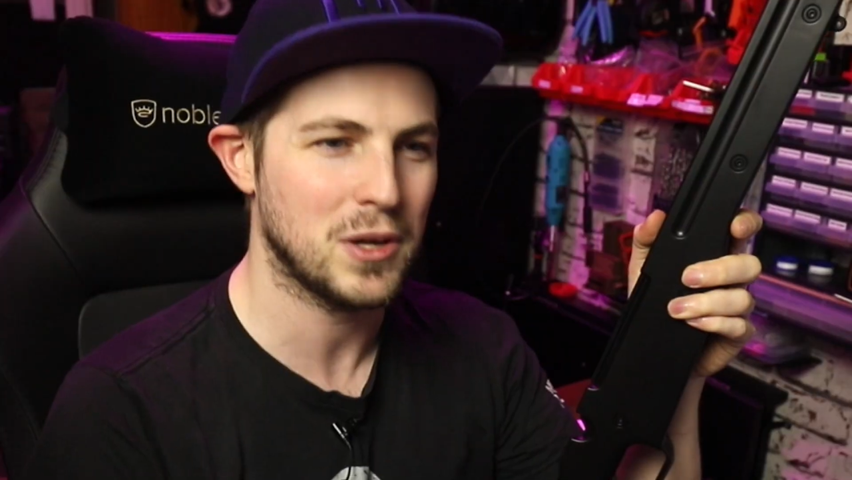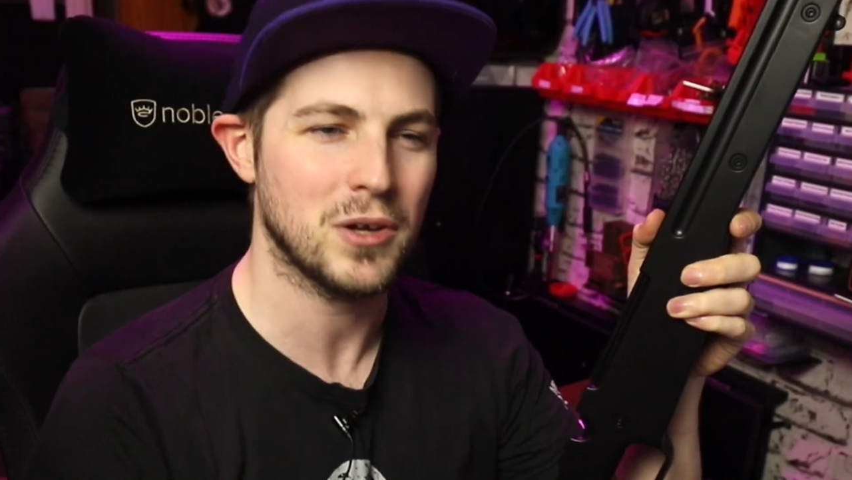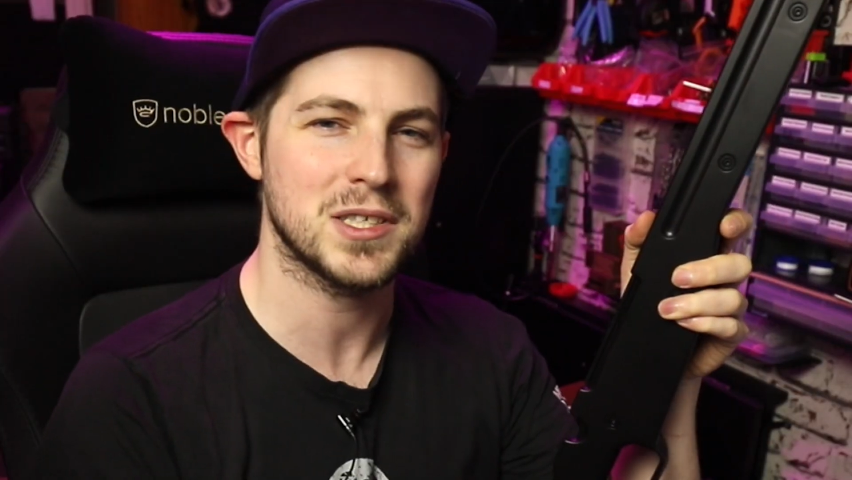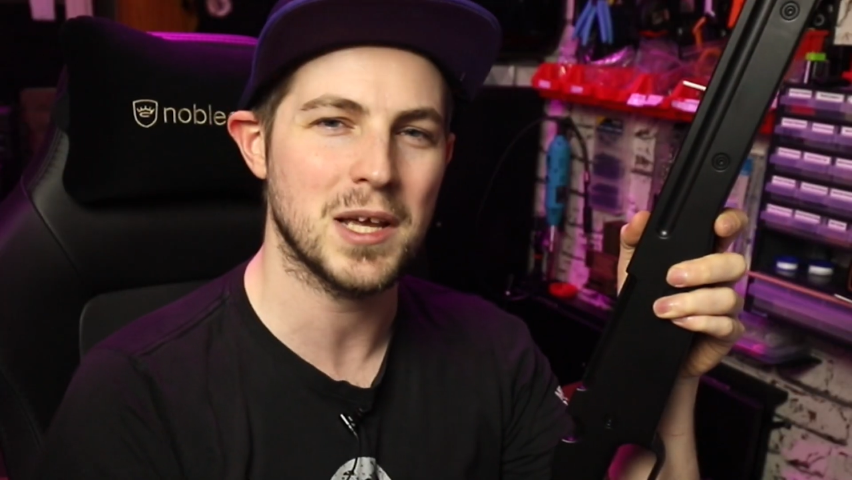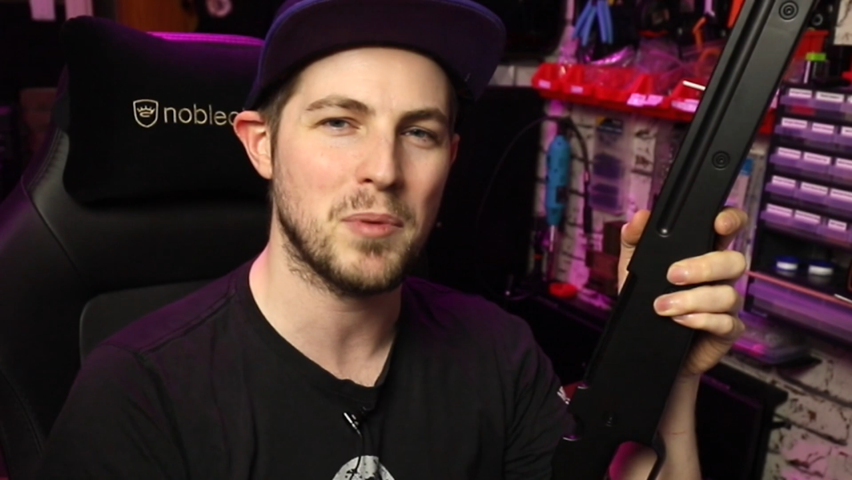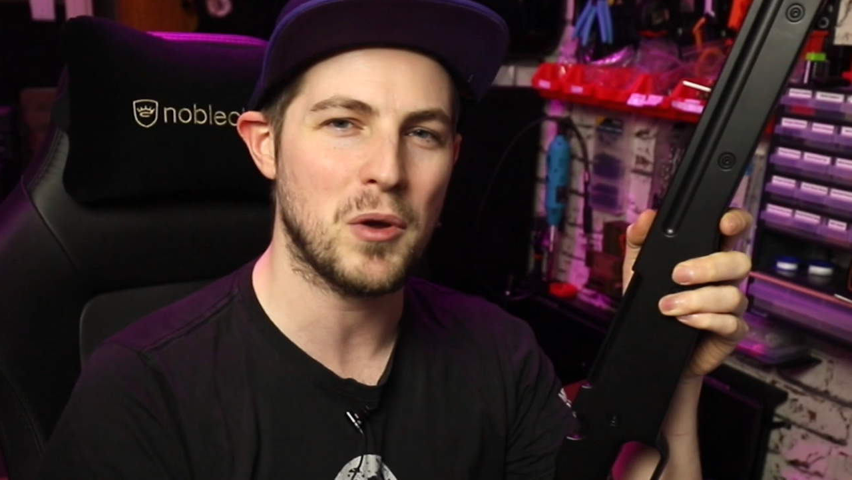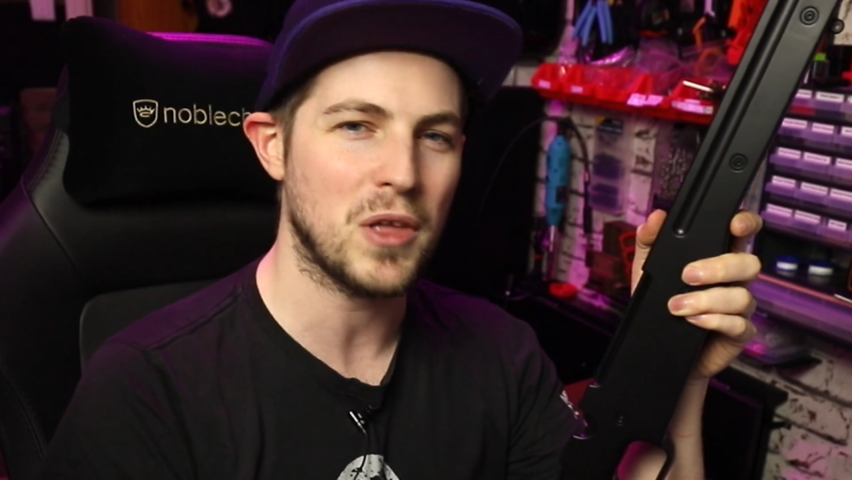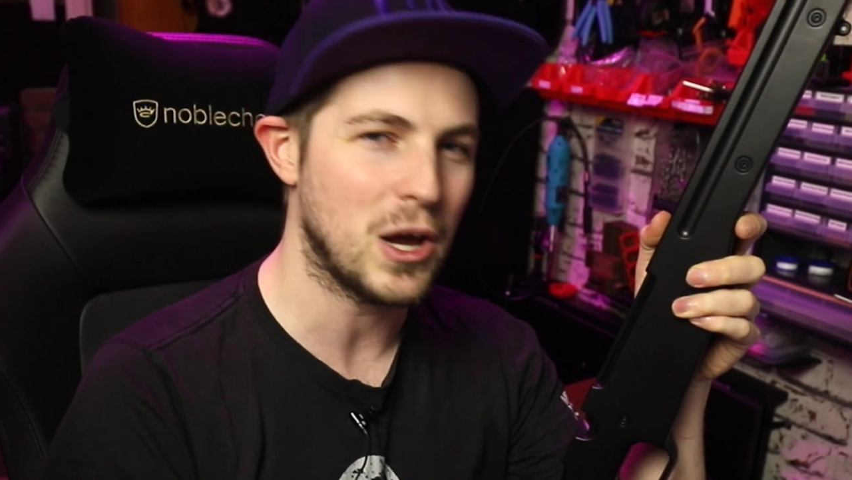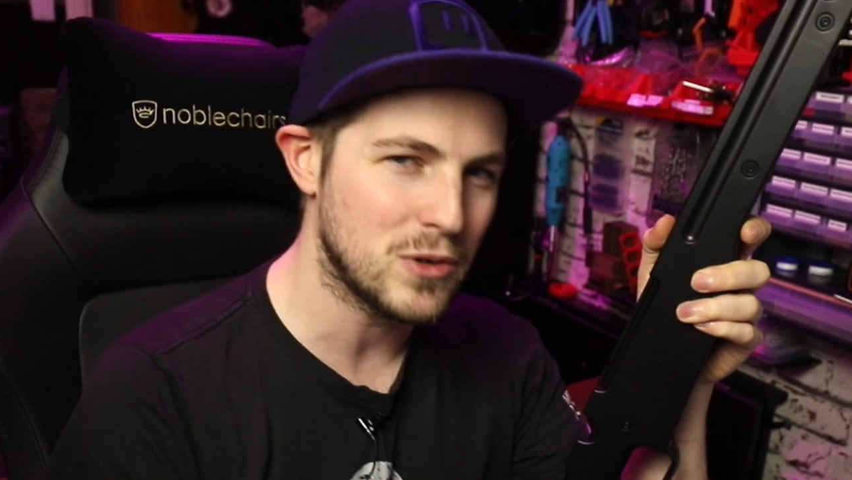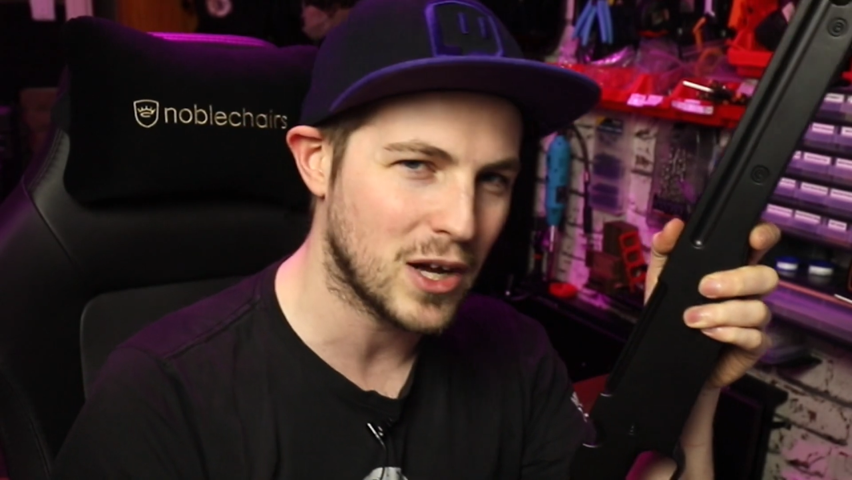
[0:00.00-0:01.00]
because they're both
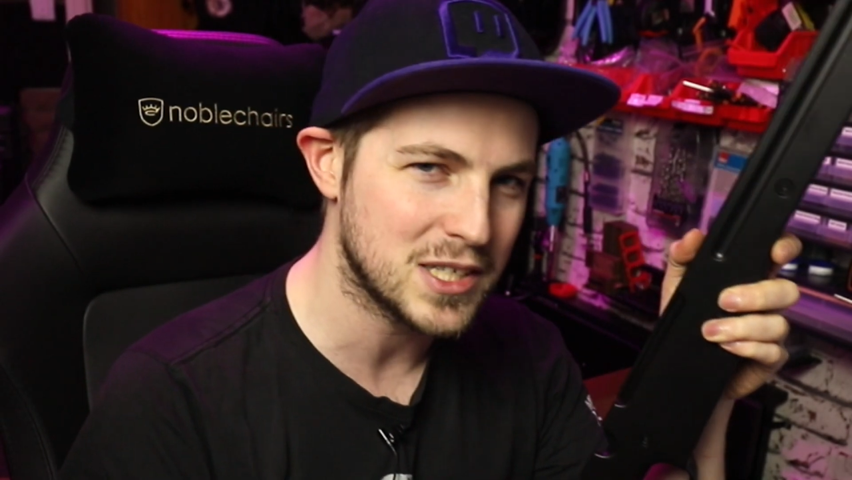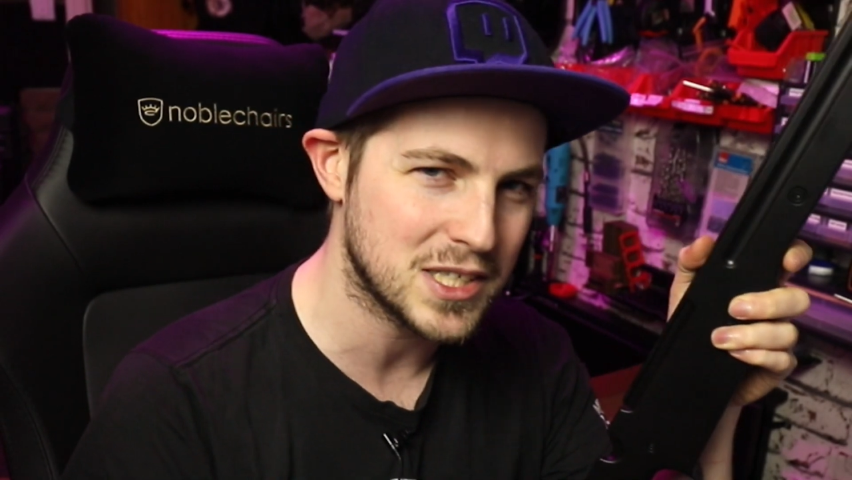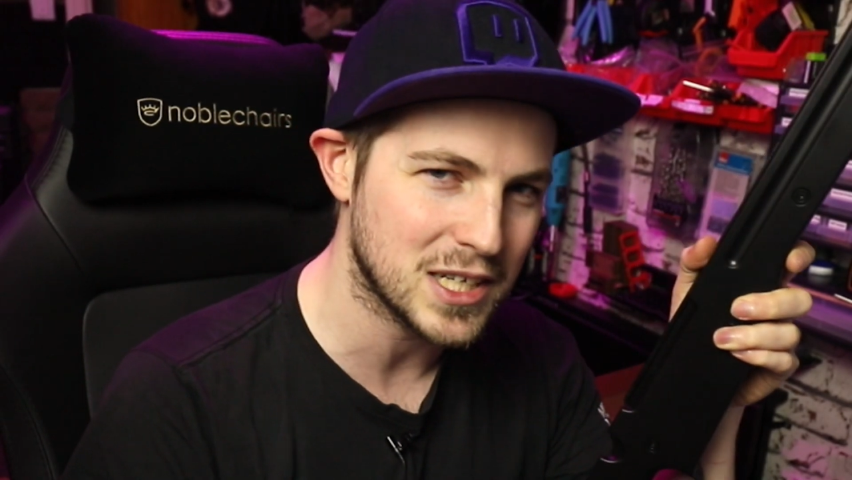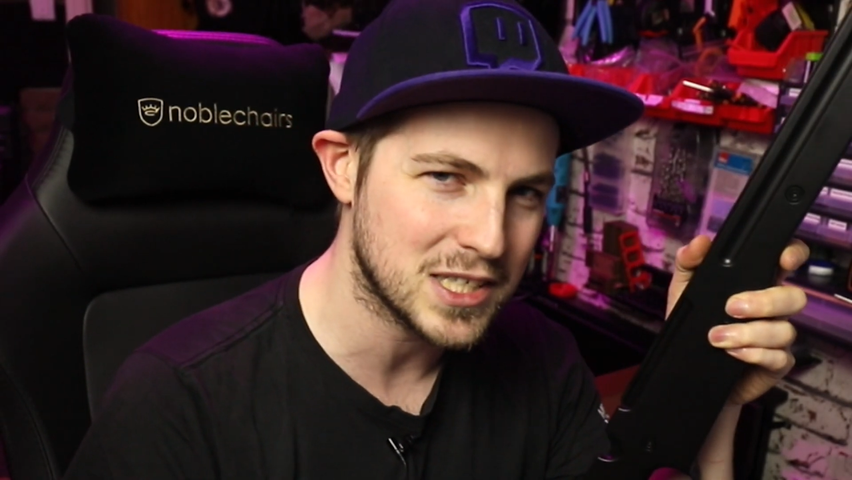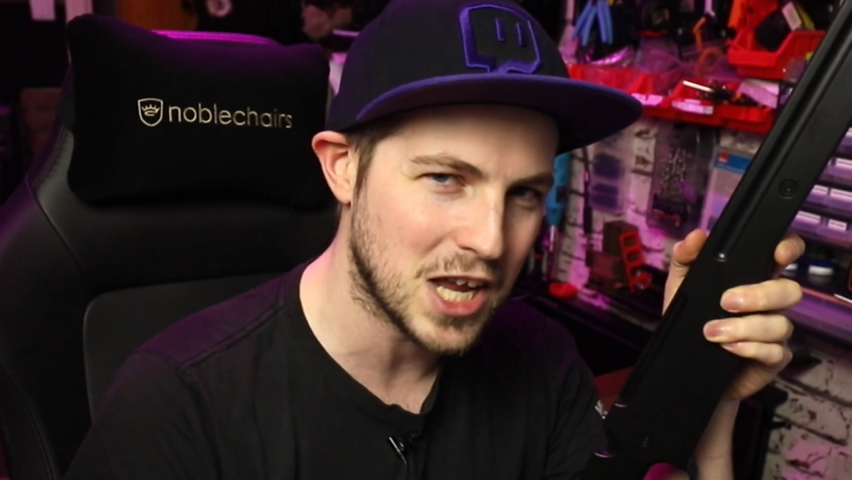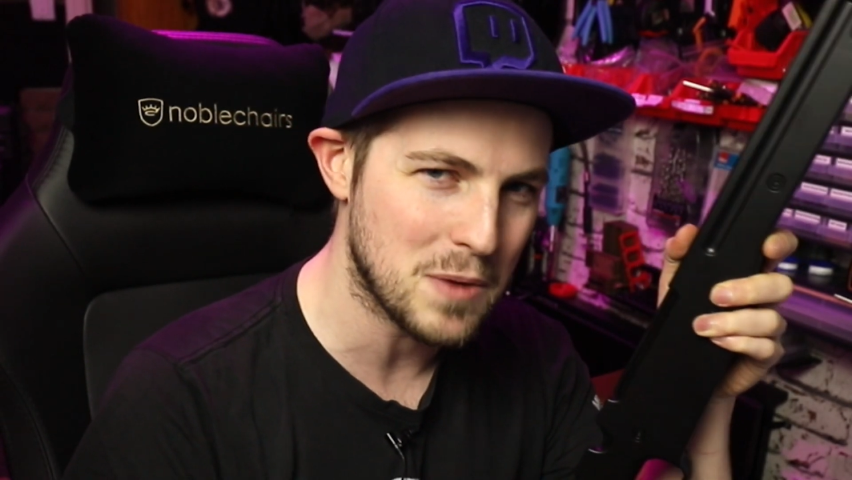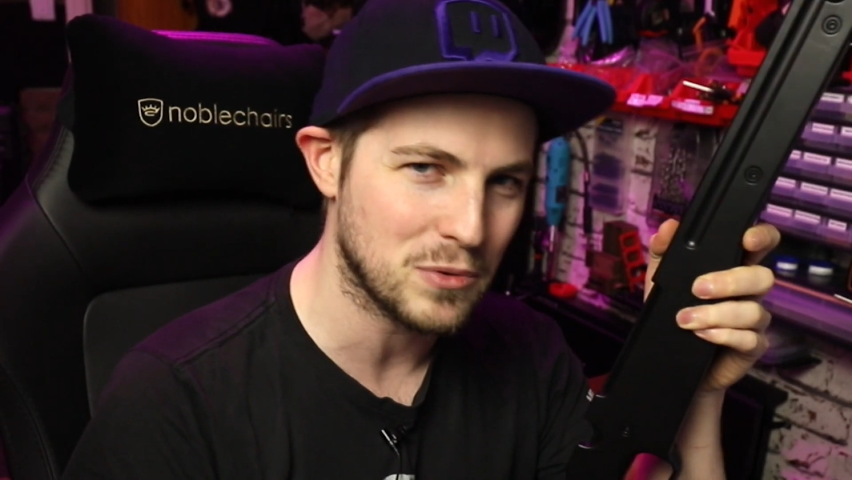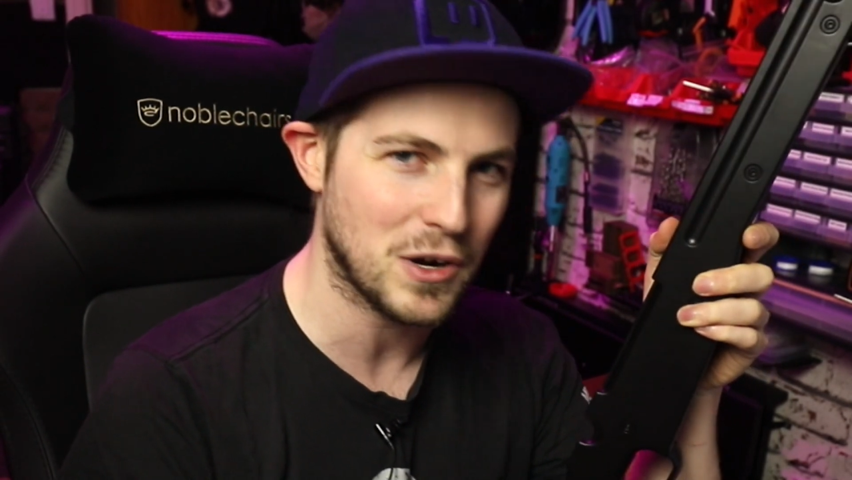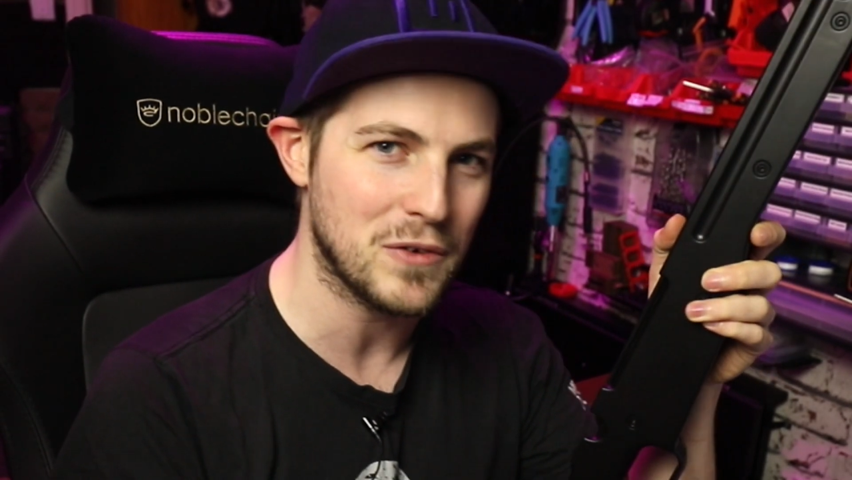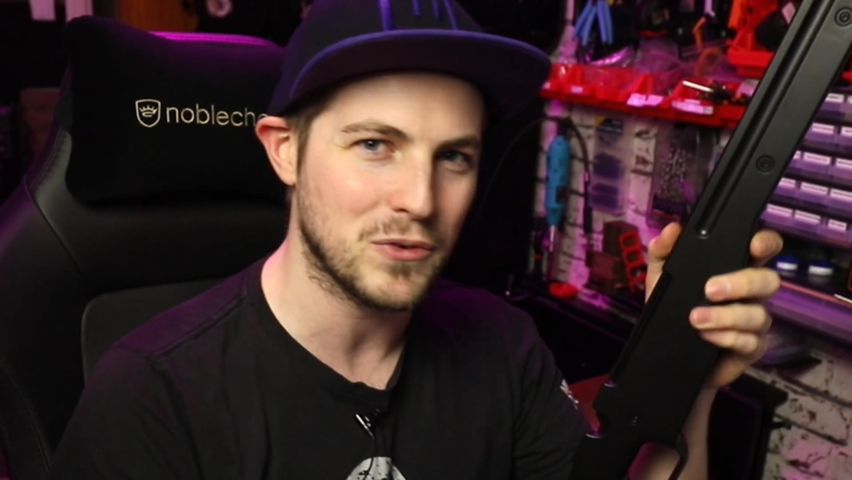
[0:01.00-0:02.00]
L96 sniper
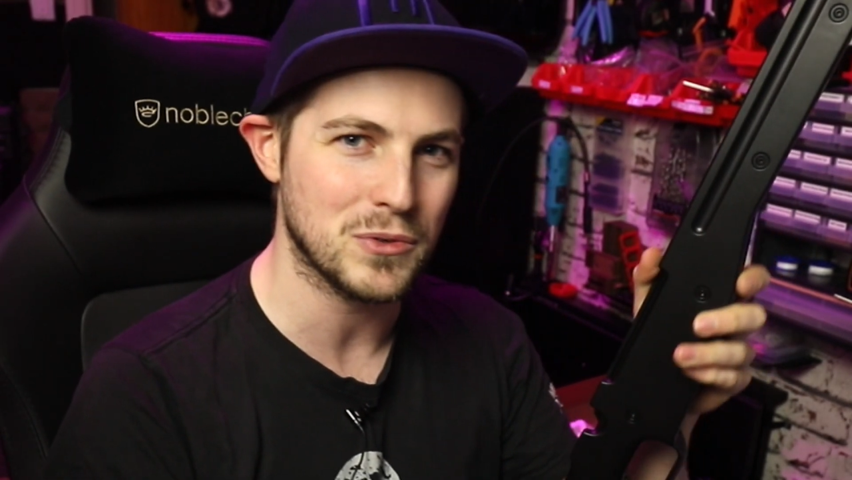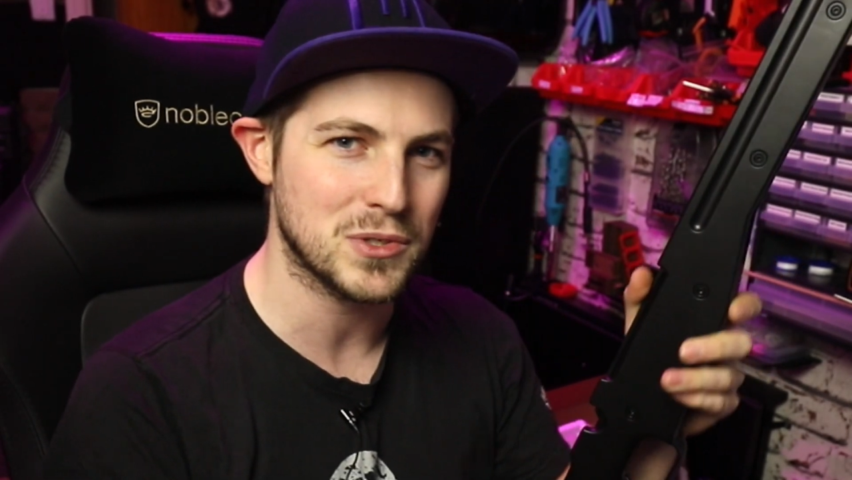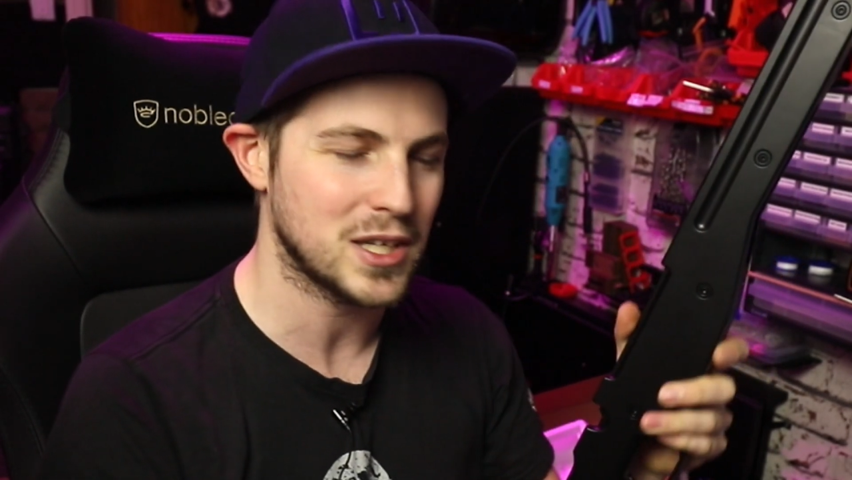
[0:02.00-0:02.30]
rifles,